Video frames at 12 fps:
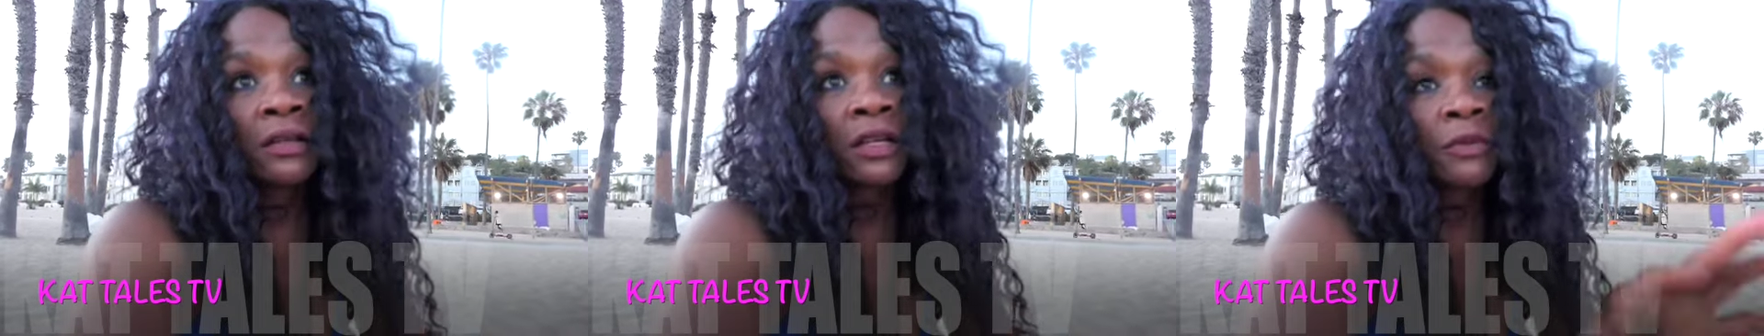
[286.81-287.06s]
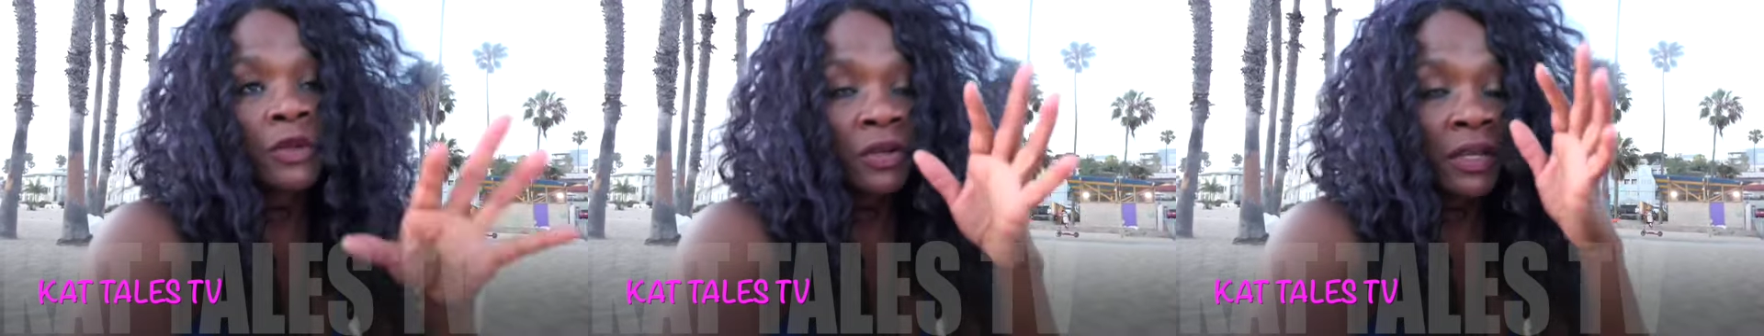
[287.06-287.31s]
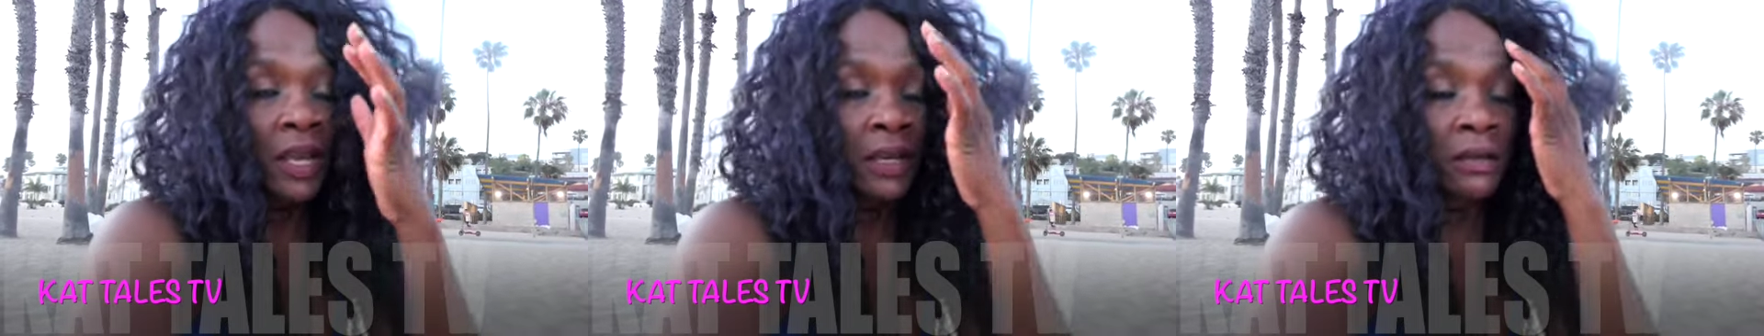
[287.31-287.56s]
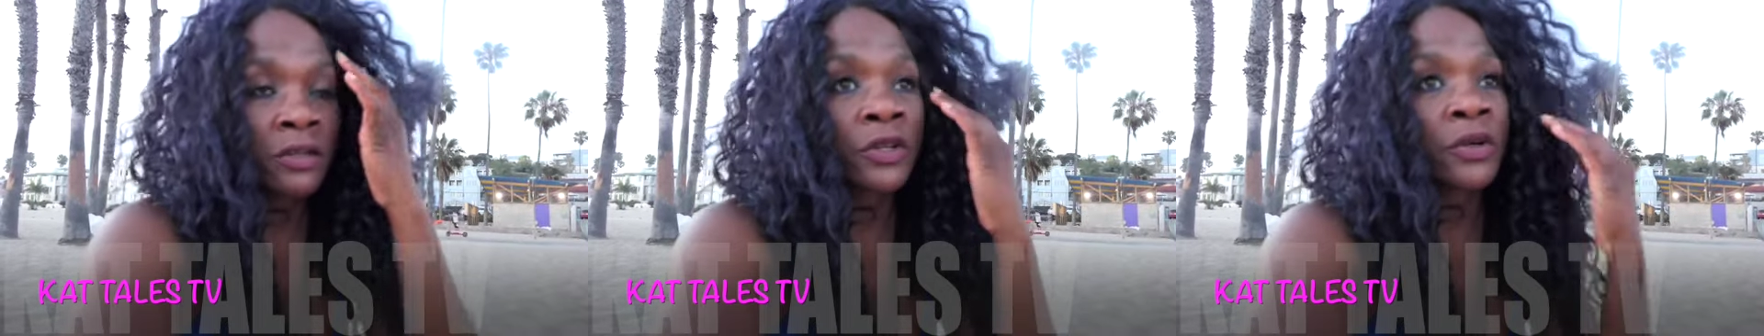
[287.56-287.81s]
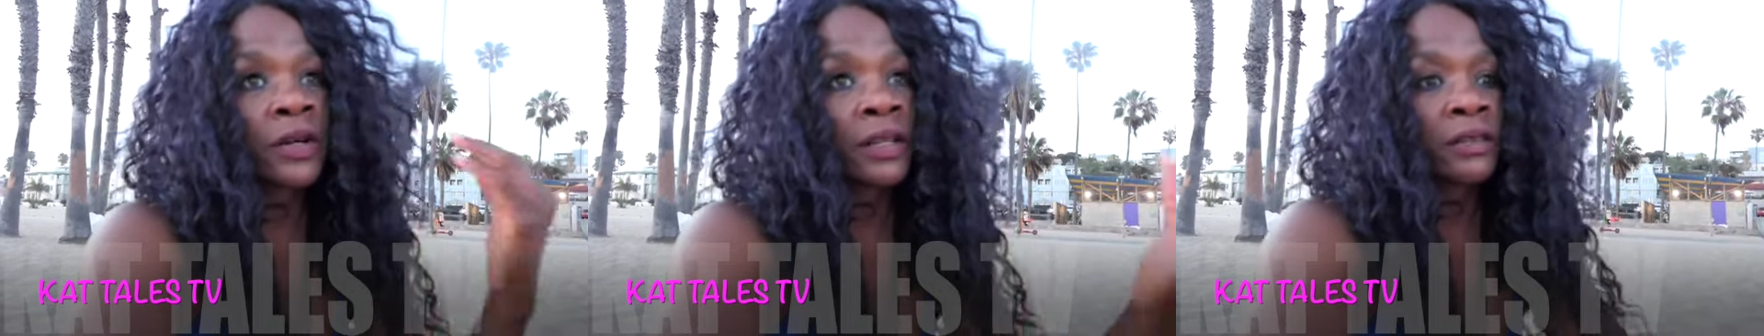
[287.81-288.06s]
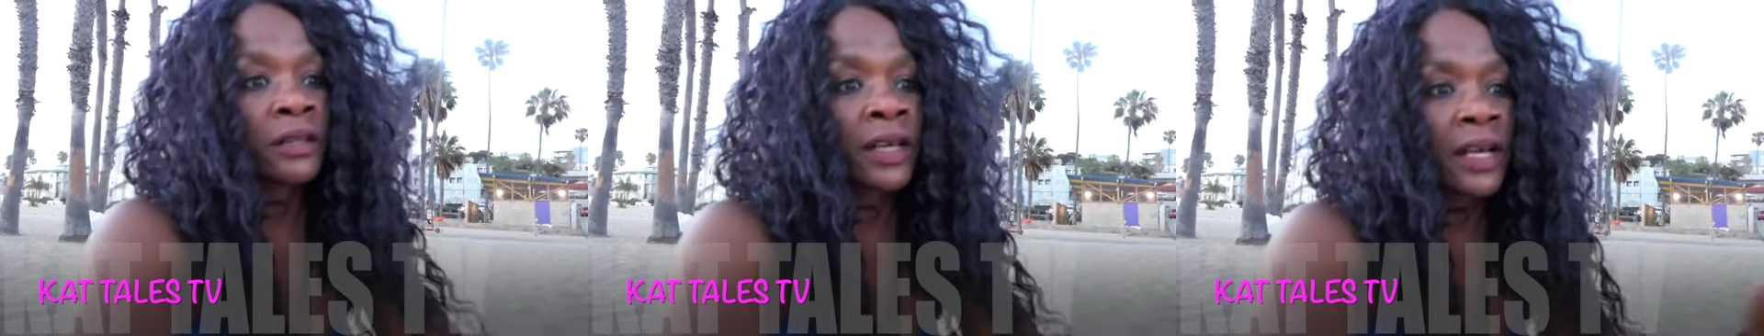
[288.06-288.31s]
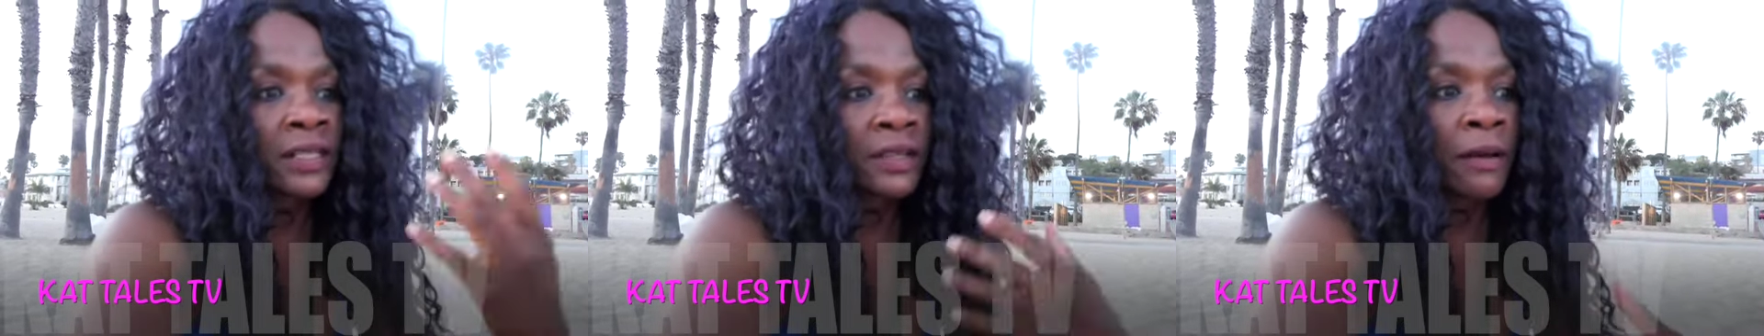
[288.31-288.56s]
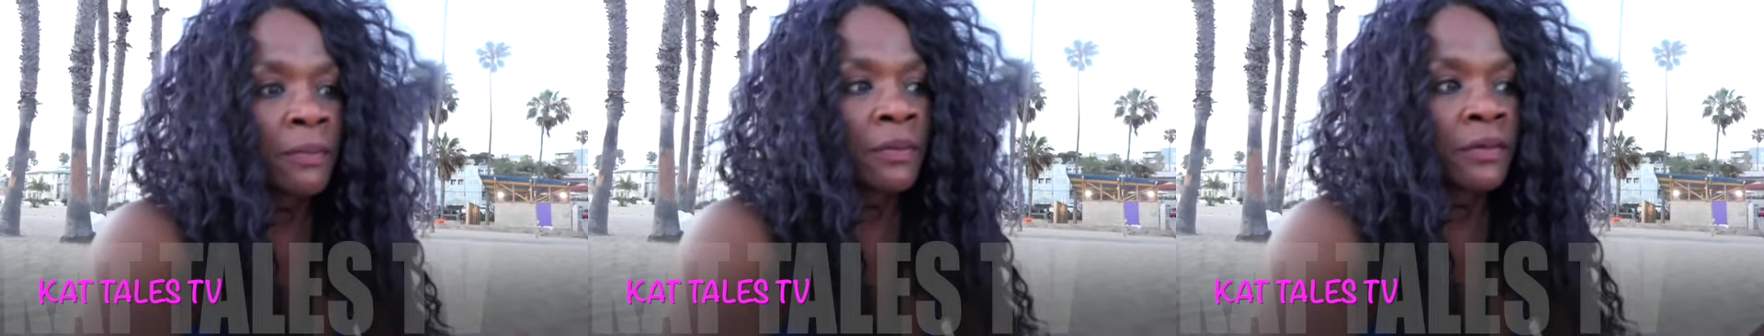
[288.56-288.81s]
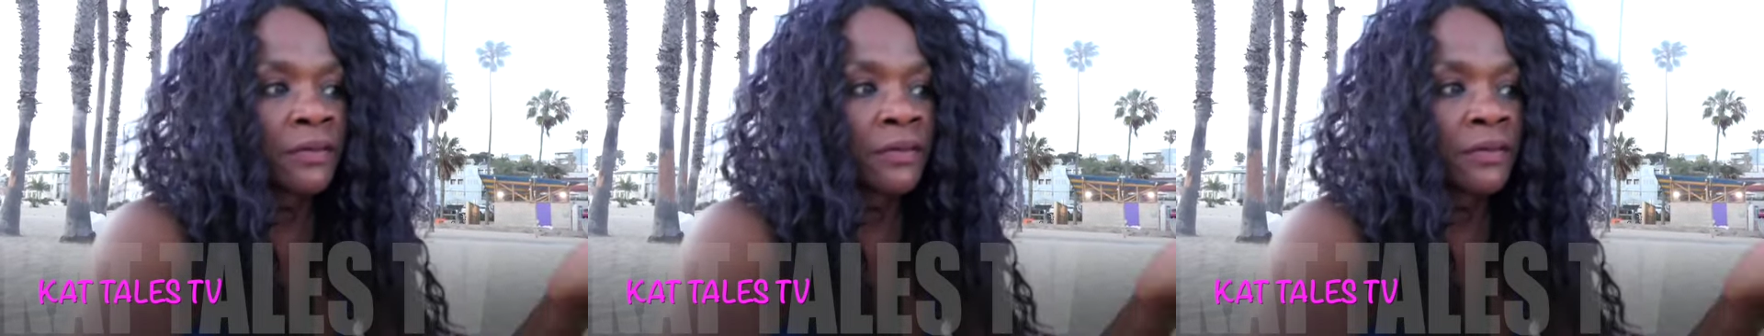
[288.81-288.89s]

communicated during the last couple